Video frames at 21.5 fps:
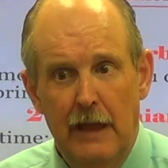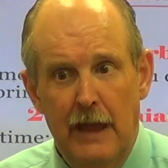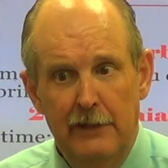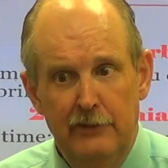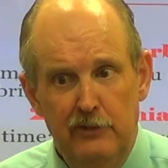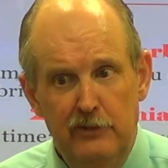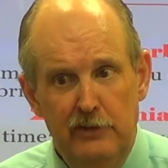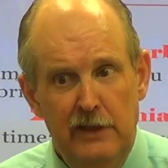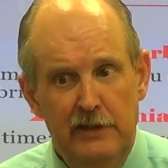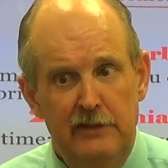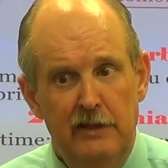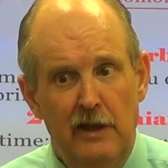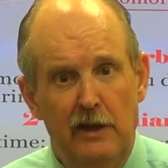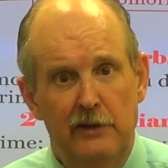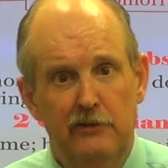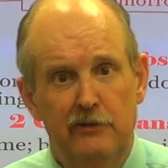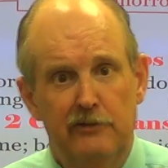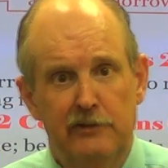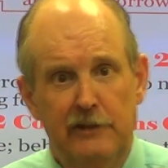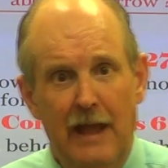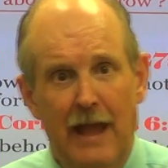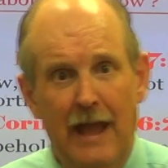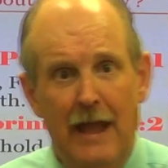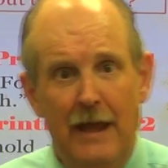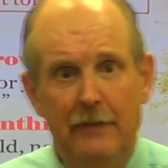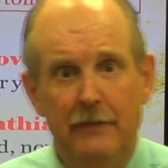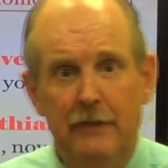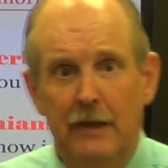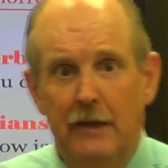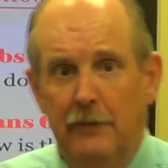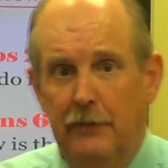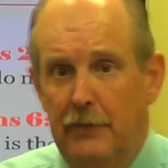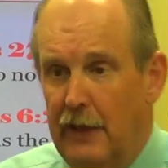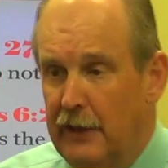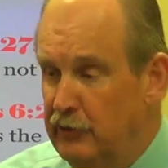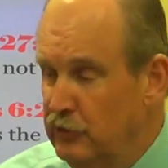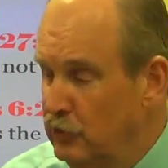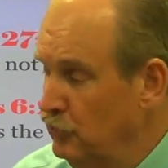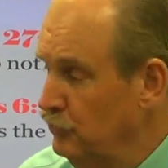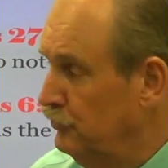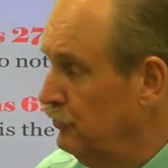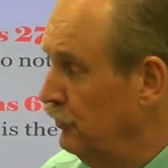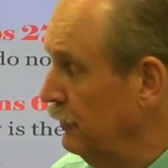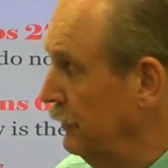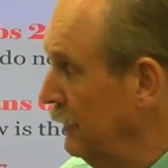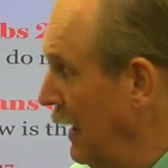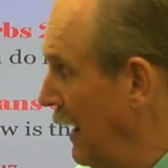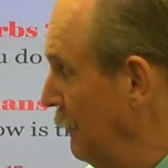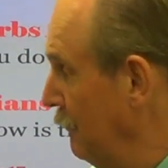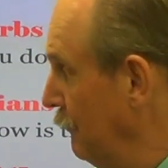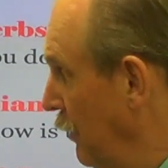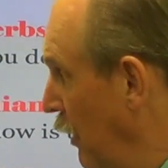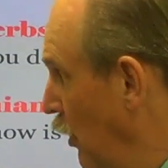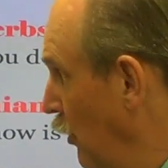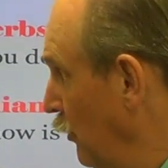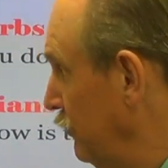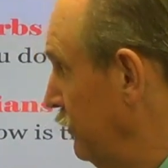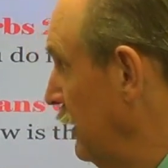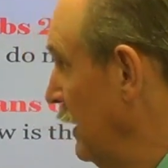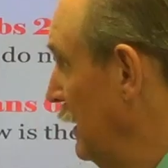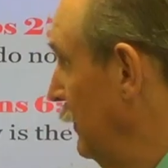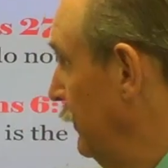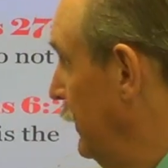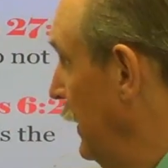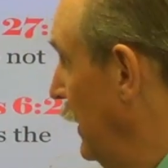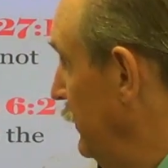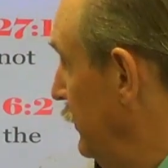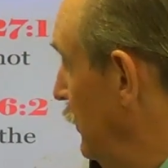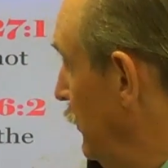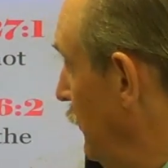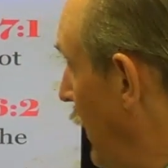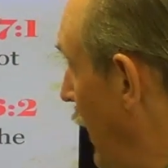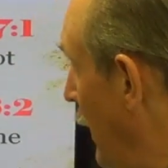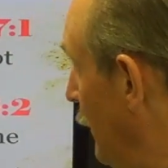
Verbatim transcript: And you need to understand that you should not boast, that you